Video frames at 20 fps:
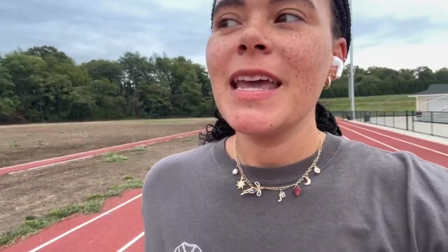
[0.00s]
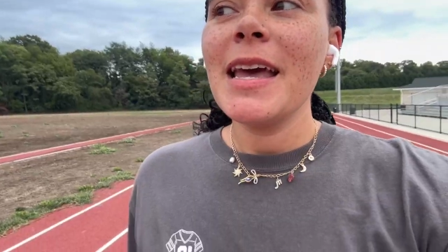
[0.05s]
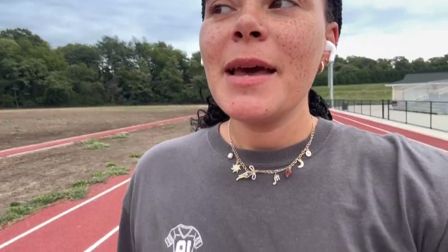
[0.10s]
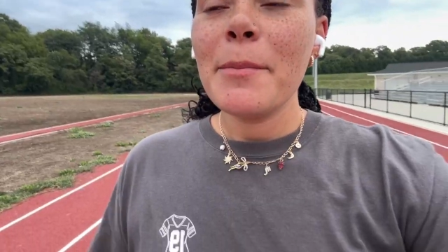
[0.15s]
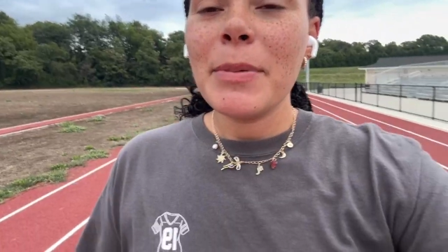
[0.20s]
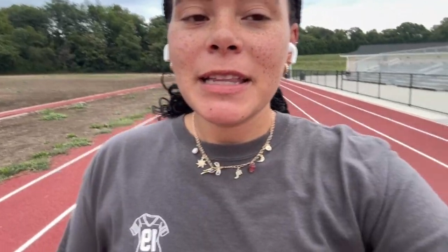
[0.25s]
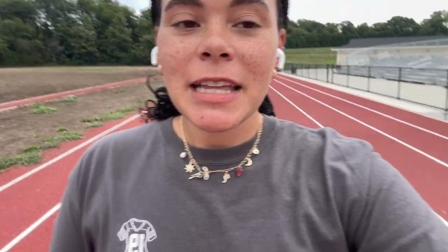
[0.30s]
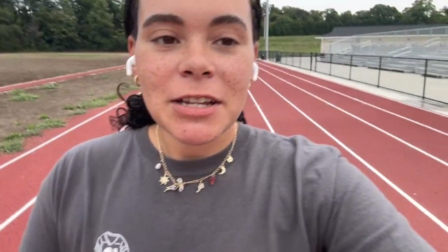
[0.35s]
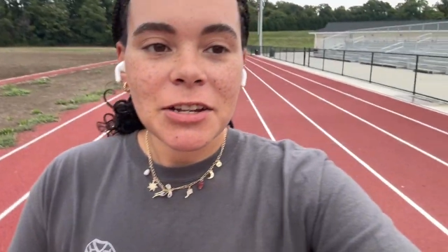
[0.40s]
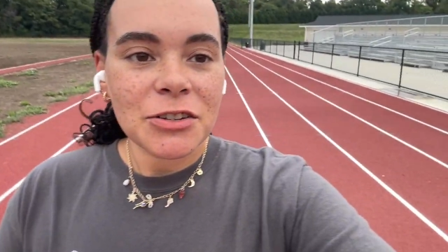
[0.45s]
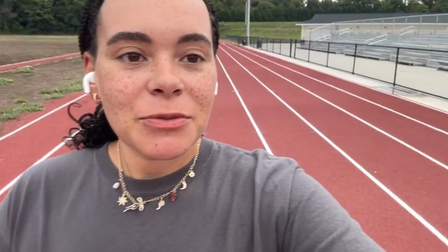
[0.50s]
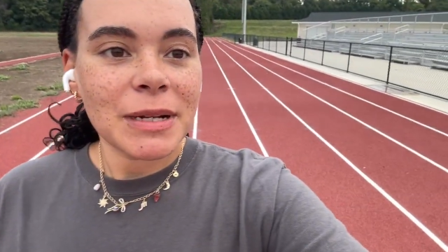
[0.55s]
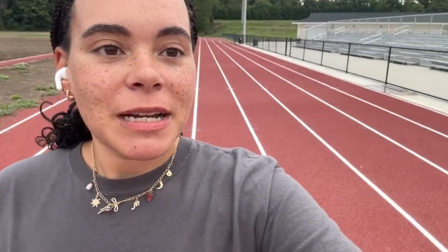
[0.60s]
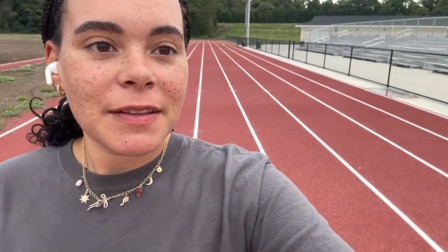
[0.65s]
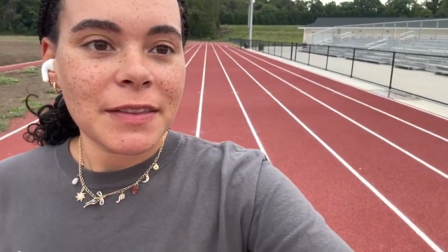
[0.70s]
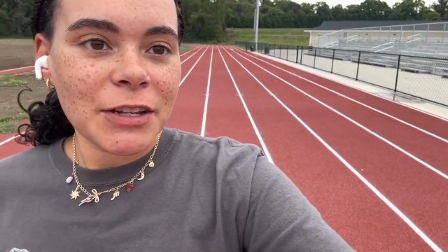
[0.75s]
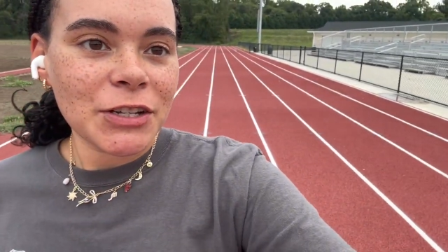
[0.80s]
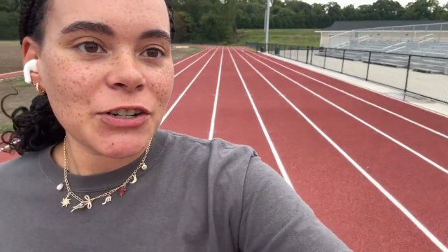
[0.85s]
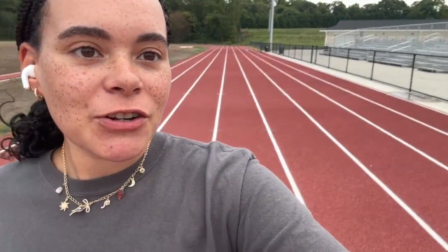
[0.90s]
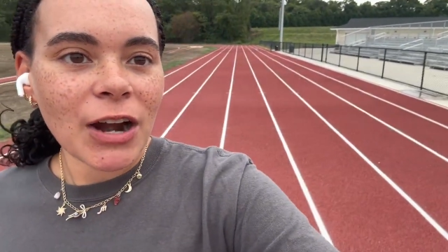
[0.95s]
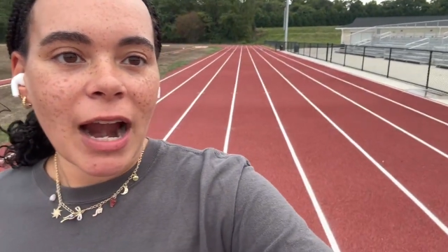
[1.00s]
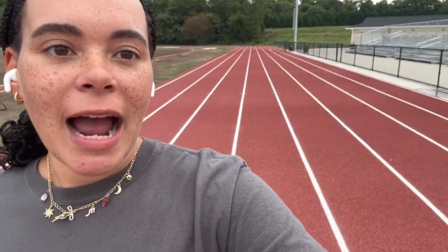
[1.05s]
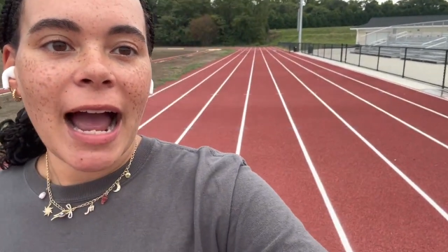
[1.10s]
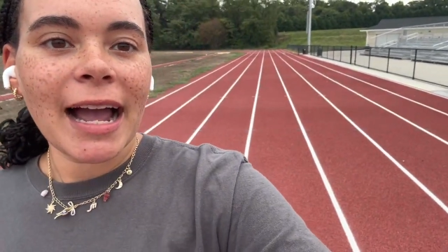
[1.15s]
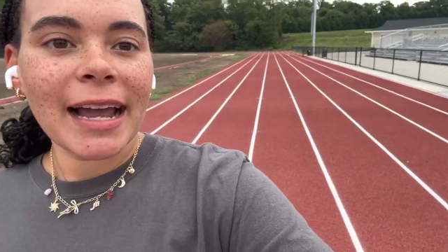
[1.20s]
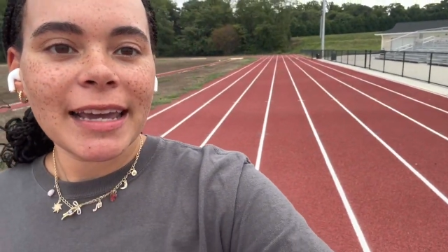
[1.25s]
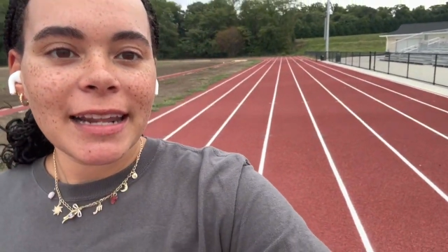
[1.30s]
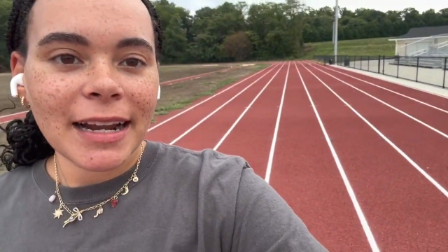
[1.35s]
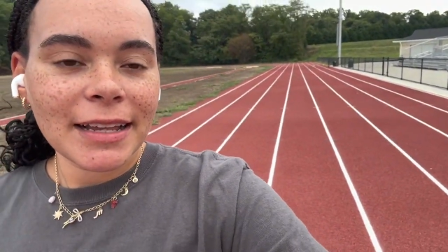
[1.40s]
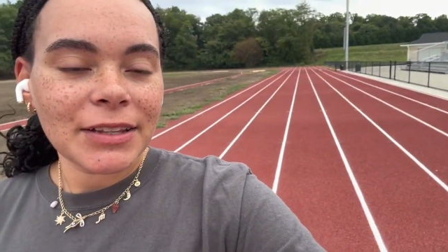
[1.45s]
but they just redid the
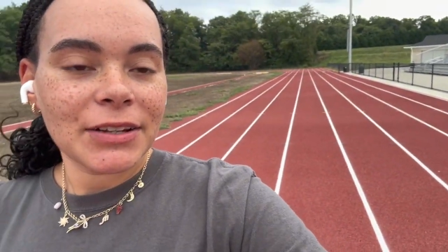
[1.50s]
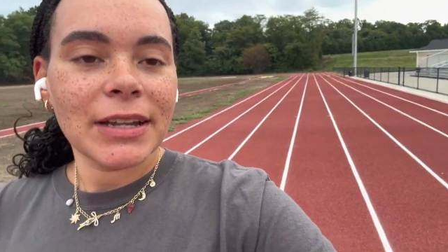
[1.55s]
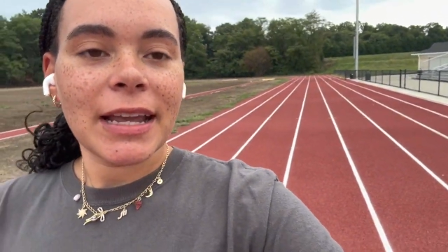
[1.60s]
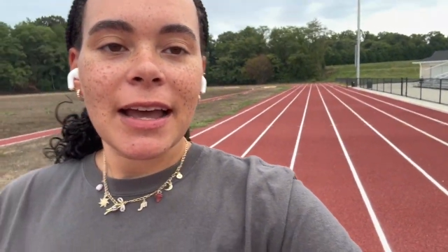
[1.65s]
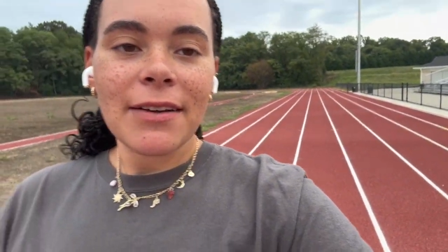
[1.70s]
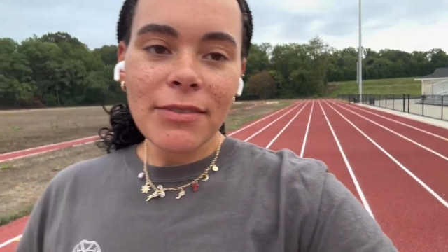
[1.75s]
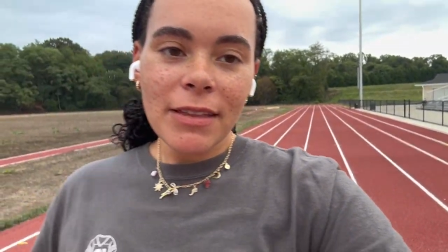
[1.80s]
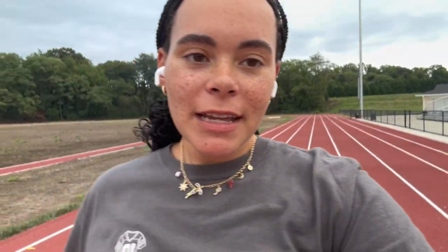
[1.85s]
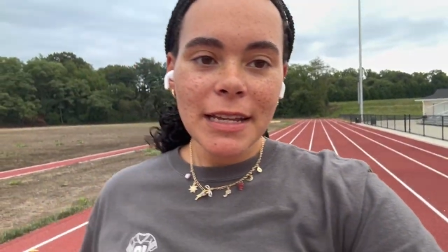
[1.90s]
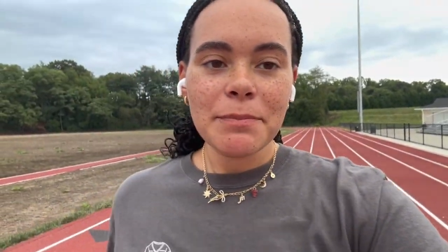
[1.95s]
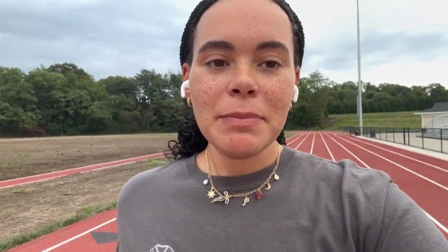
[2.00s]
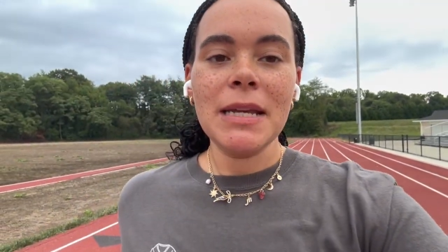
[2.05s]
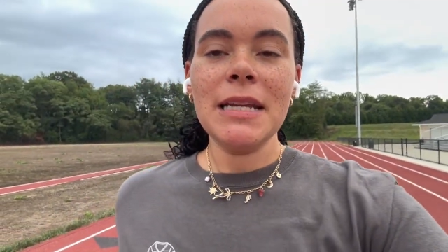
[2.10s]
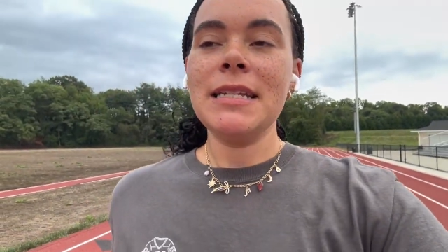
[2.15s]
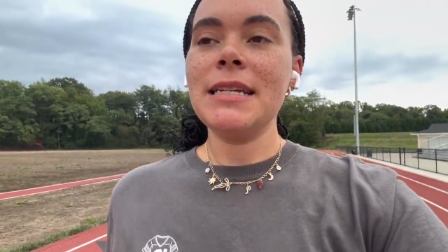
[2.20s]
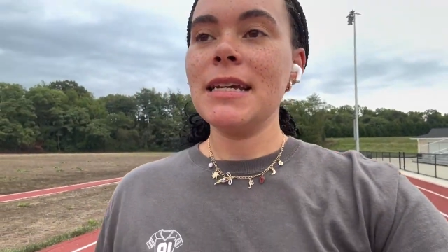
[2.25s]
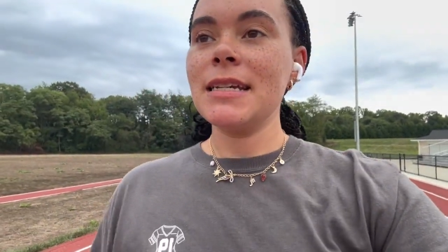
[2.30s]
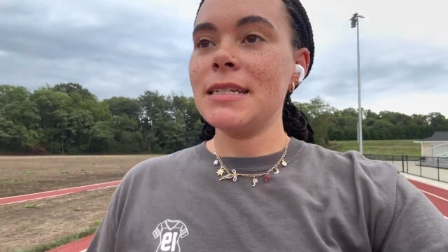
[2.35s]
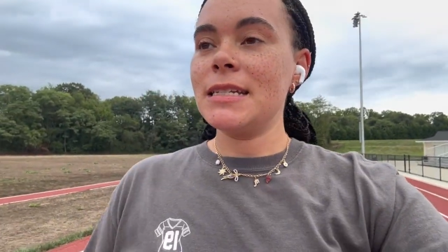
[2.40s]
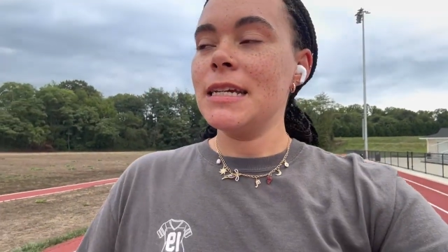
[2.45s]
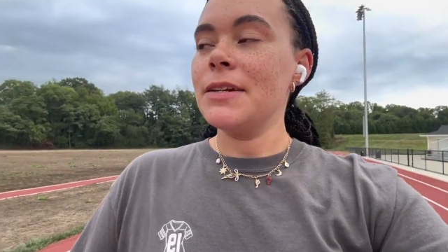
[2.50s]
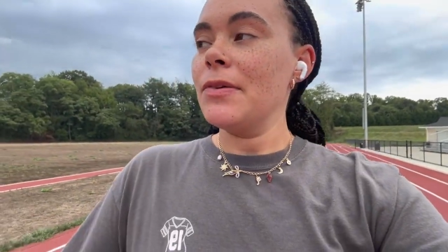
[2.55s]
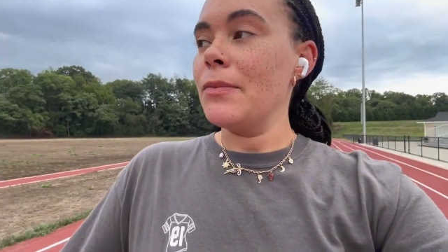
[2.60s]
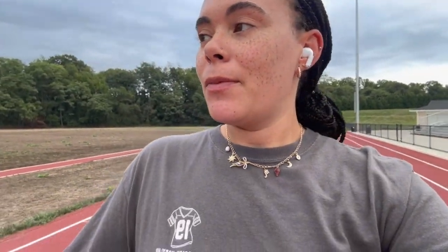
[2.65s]
track and I literally have like PTSD